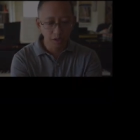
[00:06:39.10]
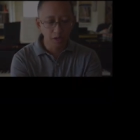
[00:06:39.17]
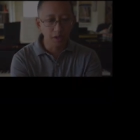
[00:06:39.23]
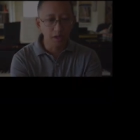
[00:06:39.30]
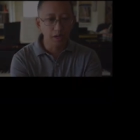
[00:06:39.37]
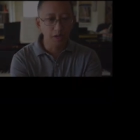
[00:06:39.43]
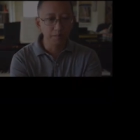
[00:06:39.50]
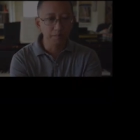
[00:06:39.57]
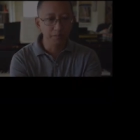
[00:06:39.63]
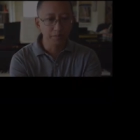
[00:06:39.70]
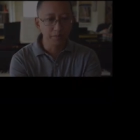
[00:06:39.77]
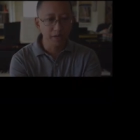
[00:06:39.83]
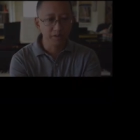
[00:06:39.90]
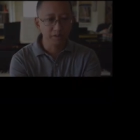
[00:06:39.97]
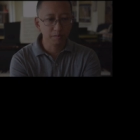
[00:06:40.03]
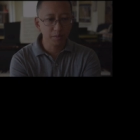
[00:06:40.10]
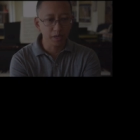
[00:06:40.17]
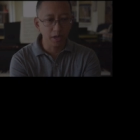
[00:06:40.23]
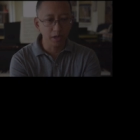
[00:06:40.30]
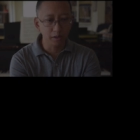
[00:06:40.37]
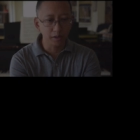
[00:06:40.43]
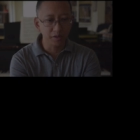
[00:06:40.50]
um, next
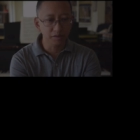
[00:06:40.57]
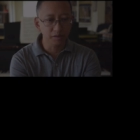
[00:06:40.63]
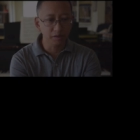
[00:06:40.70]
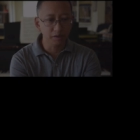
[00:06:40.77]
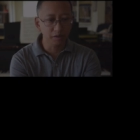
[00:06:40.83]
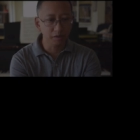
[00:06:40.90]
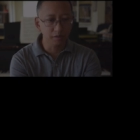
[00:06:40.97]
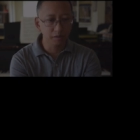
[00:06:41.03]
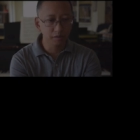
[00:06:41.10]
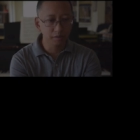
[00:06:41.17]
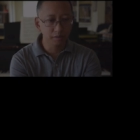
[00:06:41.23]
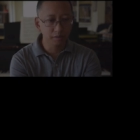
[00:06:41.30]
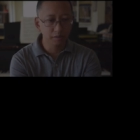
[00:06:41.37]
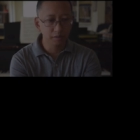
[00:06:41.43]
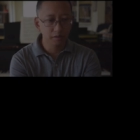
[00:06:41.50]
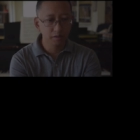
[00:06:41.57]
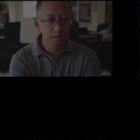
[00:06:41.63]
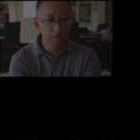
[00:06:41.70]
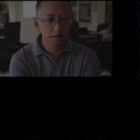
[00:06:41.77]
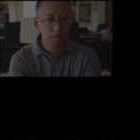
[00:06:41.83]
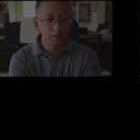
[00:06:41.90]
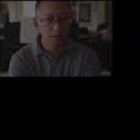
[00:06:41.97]
piano lesson
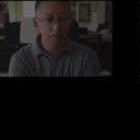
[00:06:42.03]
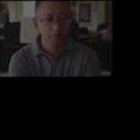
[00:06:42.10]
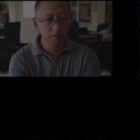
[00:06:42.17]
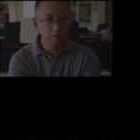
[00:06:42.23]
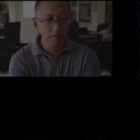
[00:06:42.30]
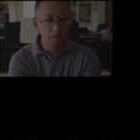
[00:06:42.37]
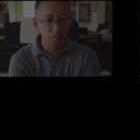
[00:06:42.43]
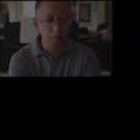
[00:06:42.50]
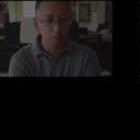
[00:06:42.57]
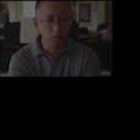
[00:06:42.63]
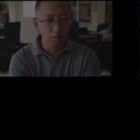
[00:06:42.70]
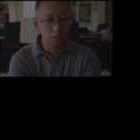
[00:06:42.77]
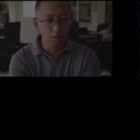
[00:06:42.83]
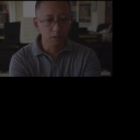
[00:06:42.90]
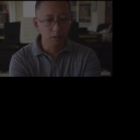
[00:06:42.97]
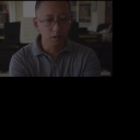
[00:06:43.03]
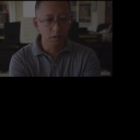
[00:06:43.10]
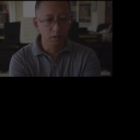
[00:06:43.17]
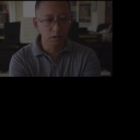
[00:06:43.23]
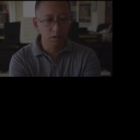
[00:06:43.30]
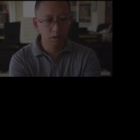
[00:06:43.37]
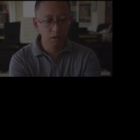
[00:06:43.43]

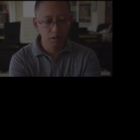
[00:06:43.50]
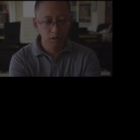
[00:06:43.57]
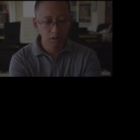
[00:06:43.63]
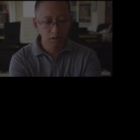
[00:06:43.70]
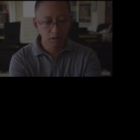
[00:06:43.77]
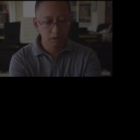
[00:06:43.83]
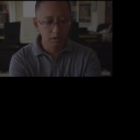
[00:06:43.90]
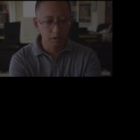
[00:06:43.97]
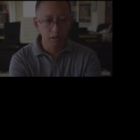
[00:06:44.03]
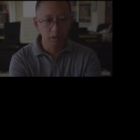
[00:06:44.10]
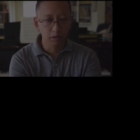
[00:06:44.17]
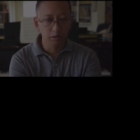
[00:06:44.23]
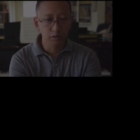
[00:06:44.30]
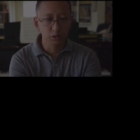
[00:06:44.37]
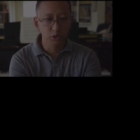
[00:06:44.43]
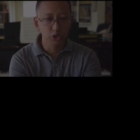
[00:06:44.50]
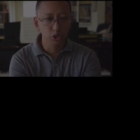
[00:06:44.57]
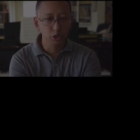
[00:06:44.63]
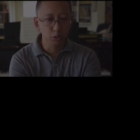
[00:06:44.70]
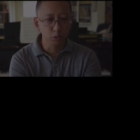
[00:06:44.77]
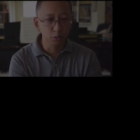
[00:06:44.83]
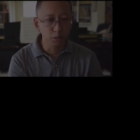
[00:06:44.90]
for I don't know,
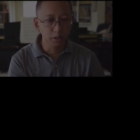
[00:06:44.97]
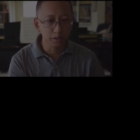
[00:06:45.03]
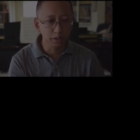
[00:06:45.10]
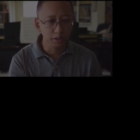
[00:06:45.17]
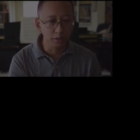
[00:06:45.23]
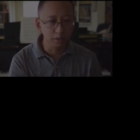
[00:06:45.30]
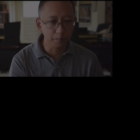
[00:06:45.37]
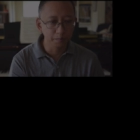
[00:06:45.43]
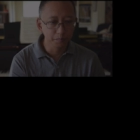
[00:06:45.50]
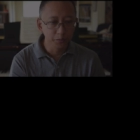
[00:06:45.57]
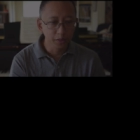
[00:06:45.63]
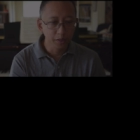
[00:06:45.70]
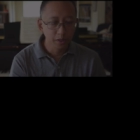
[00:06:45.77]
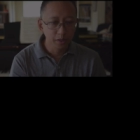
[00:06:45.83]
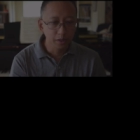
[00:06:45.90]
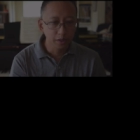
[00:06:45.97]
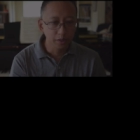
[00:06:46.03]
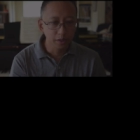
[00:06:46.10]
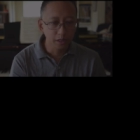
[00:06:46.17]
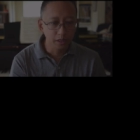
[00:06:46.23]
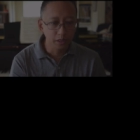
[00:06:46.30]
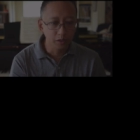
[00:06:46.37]
Joe here. And
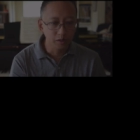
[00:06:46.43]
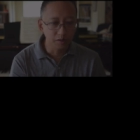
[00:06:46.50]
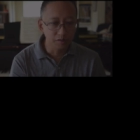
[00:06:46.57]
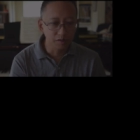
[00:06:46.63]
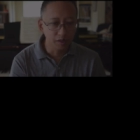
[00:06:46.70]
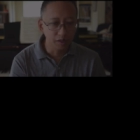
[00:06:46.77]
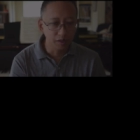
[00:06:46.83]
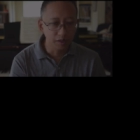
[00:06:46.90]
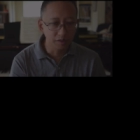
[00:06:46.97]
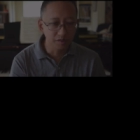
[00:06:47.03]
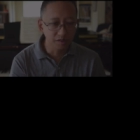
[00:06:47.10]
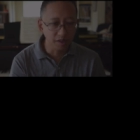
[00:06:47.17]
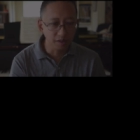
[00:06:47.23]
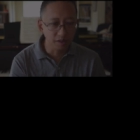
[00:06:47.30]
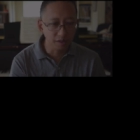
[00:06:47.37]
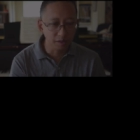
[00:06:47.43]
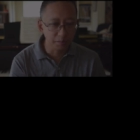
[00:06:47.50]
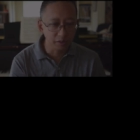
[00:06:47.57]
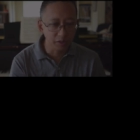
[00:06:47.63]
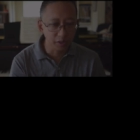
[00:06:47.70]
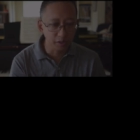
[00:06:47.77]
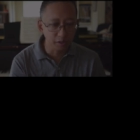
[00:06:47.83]
then you could say set the
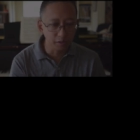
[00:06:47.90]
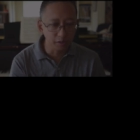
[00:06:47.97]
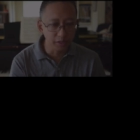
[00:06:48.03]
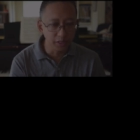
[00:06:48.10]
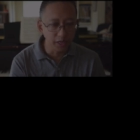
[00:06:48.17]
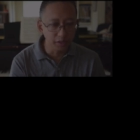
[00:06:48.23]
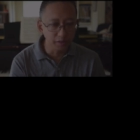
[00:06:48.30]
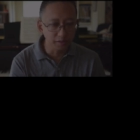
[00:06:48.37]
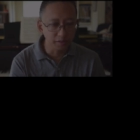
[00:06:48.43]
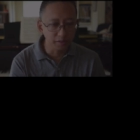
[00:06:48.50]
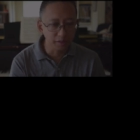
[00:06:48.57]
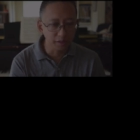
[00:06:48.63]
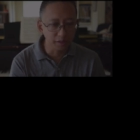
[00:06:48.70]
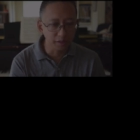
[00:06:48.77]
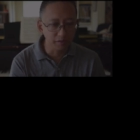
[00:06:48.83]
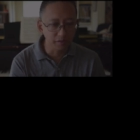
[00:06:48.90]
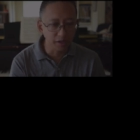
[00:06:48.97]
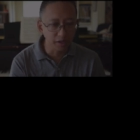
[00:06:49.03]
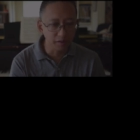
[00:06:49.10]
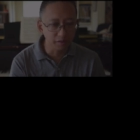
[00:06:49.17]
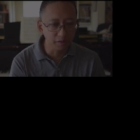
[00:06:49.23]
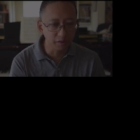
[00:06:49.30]
particular date in
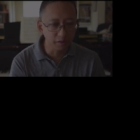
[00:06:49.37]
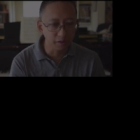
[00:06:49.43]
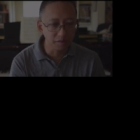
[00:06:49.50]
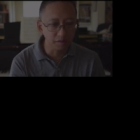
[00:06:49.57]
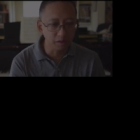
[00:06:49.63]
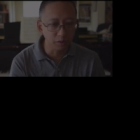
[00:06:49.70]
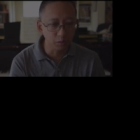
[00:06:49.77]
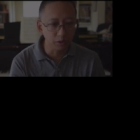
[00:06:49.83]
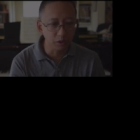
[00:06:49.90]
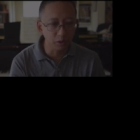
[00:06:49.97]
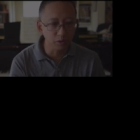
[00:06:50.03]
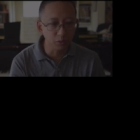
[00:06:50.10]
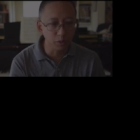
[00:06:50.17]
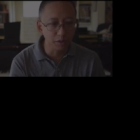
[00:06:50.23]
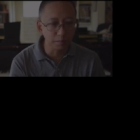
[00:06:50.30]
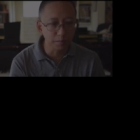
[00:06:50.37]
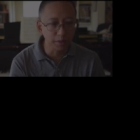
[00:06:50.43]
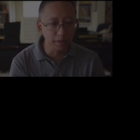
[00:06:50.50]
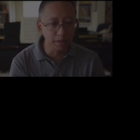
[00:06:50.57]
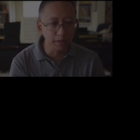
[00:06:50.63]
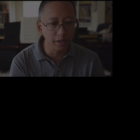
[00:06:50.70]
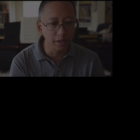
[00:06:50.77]
advance here. Let's say we go with
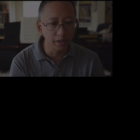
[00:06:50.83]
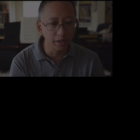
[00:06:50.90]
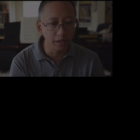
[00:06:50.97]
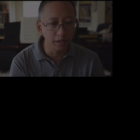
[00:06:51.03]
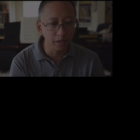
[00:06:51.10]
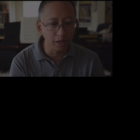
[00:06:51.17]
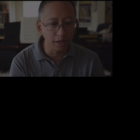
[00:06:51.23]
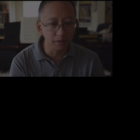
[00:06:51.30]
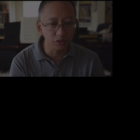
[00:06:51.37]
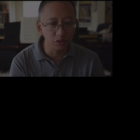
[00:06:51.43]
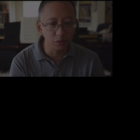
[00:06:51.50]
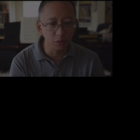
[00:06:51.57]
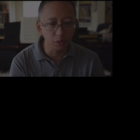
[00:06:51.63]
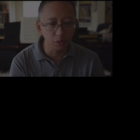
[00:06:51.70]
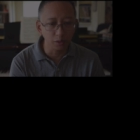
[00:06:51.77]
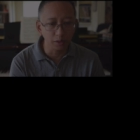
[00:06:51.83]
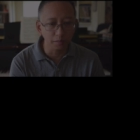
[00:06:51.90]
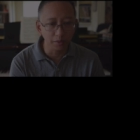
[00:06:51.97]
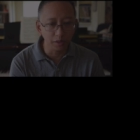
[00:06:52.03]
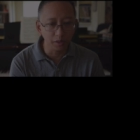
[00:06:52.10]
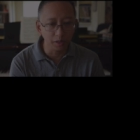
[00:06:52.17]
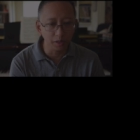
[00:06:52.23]
Monday at 2:30
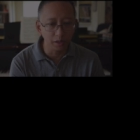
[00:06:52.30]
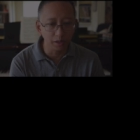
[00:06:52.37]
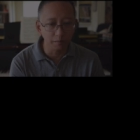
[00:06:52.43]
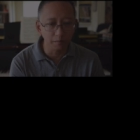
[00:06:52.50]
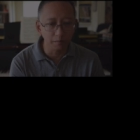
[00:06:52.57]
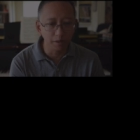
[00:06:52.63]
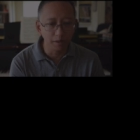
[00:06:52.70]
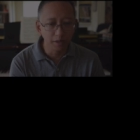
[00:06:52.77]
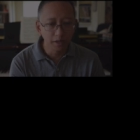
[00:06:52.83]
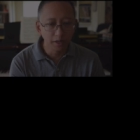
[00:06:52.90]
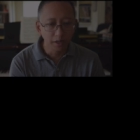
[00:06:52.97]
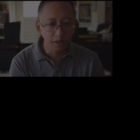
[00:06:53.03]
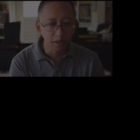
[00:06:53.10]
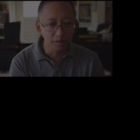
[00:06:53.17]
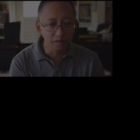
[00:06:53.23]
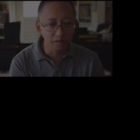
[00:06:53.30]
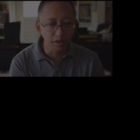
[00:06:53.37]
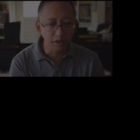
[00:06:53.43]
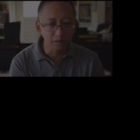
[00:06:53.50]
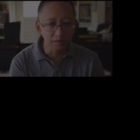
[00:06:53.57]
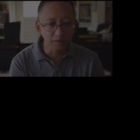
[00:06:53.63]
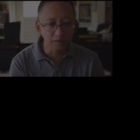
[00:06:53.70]
p.m. ends
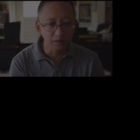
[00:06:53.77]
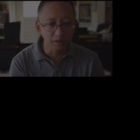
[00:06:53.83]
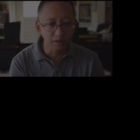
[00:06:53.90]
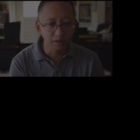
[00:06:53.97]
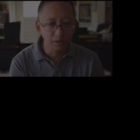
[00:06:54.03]
at uh,